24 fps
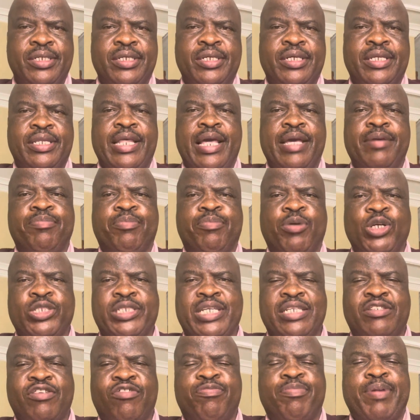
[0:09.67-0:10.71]
the
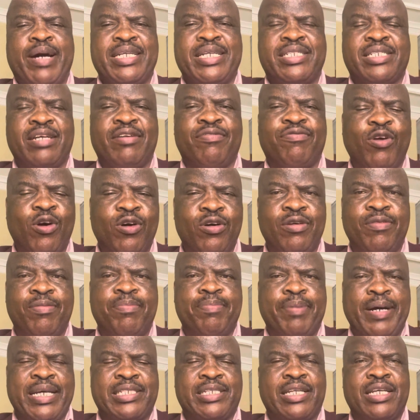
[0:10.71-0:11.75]
importance of
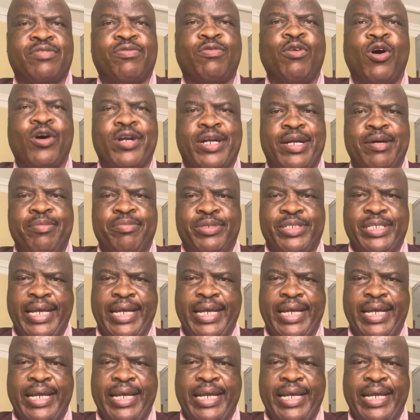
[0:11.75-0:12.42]
pastors' forums.